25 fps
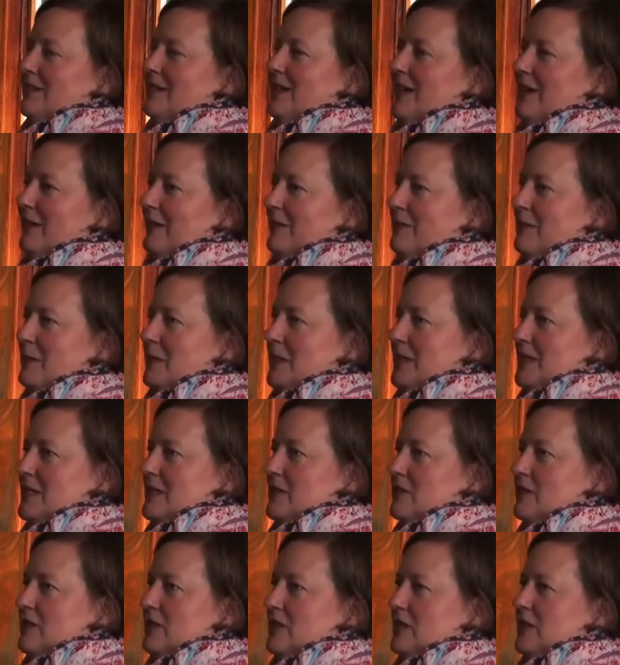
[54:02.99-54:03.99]
Now everybody's
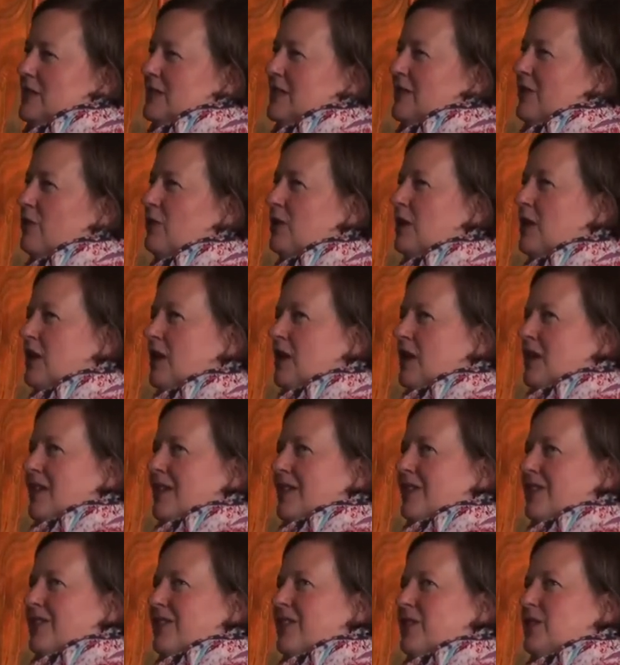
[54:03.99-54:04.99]
interested. So
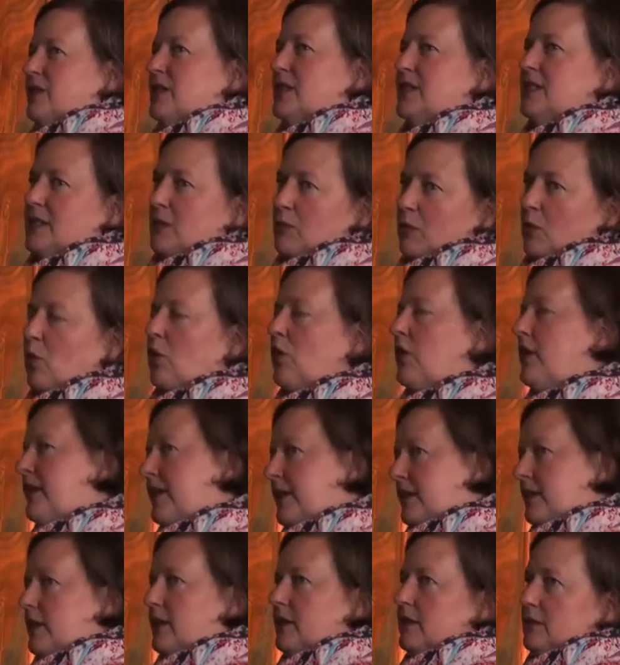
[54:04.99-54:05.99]
there's some
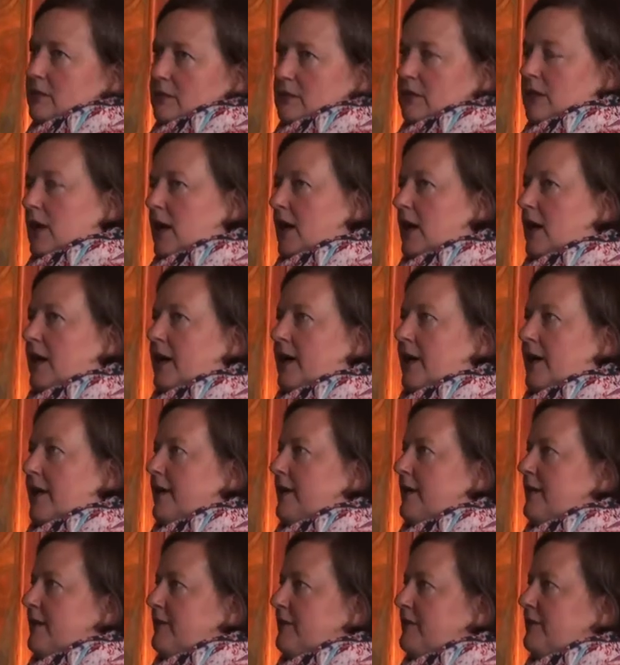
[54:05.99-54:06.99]
more
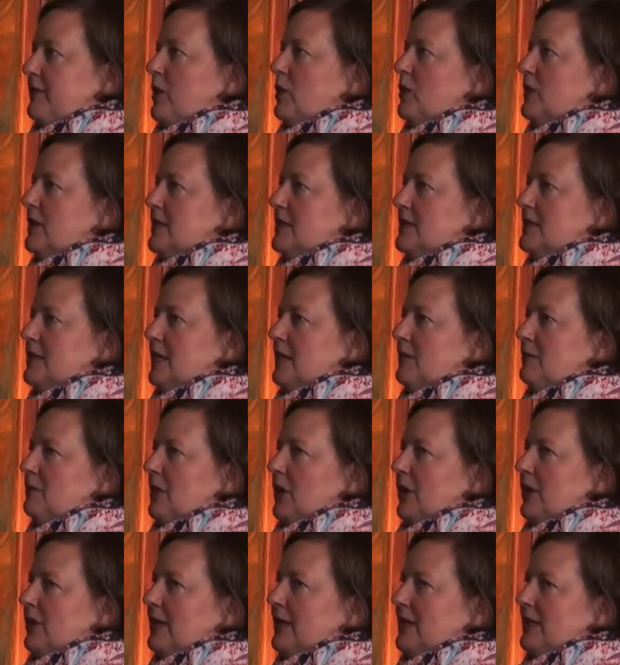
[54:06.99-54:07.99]
uh, focus on
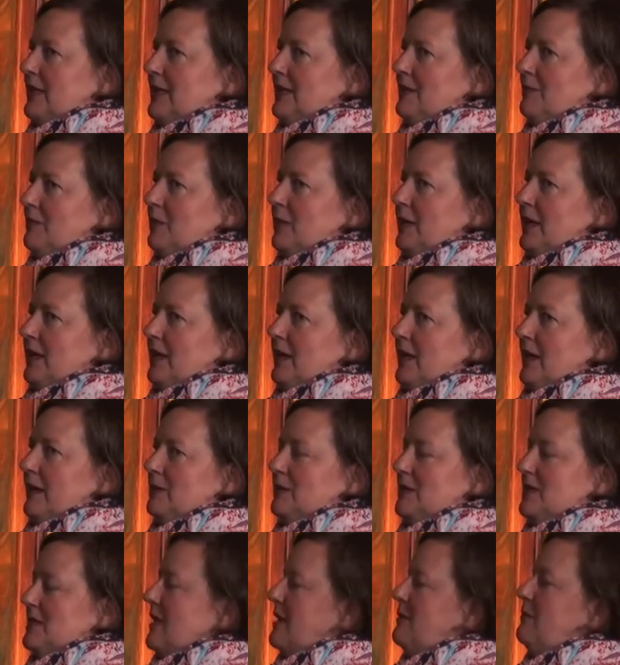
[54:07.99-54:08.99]
marketing, but I
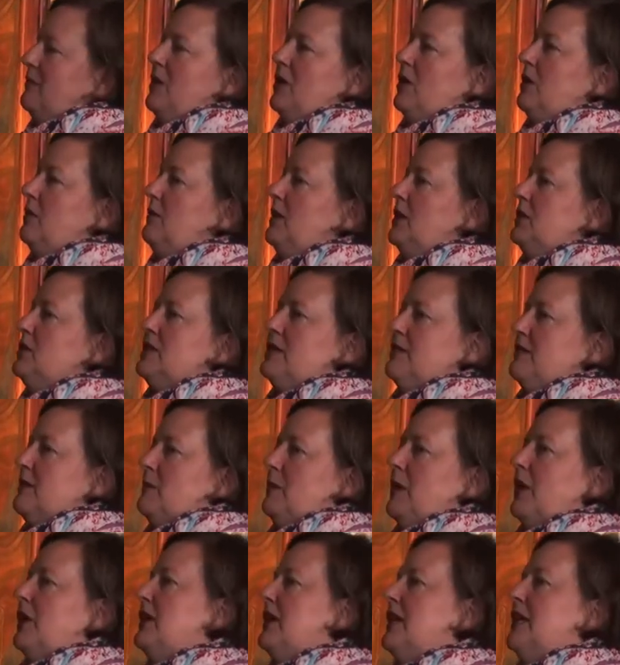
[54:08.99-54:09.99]
would say mo most of
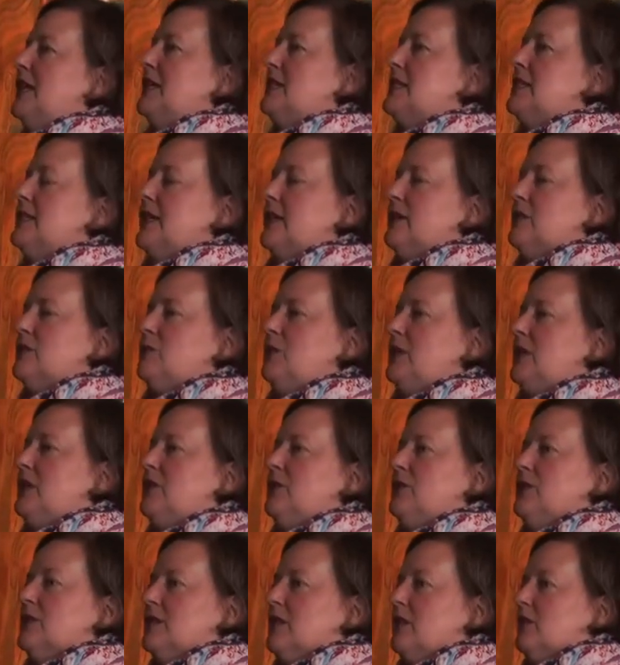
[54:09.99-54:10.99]
the marketing and sales we
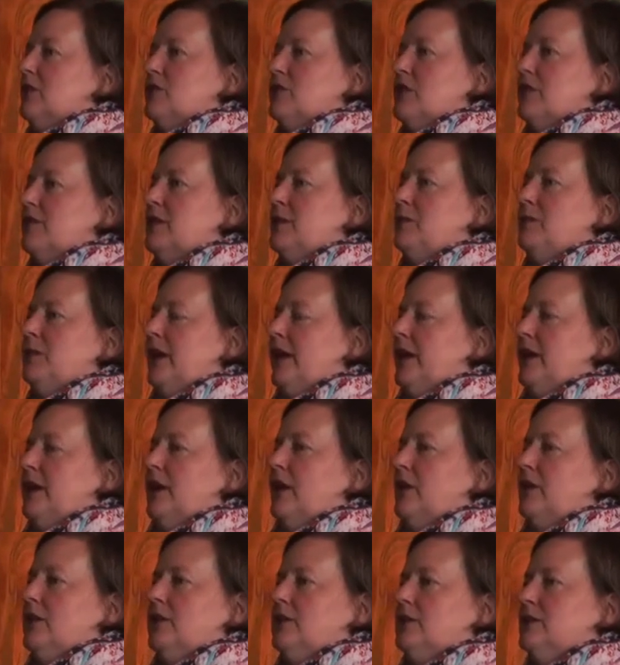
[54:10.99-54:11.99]
do is all driven by
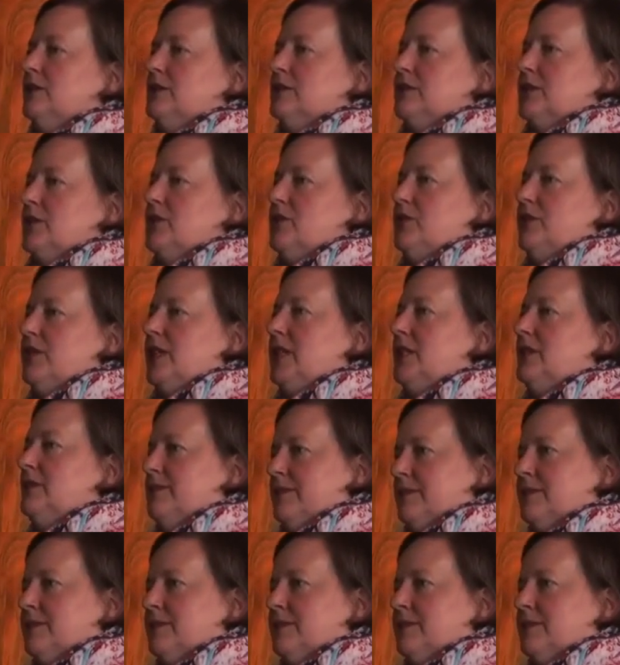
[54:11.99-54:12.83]
our own two feet.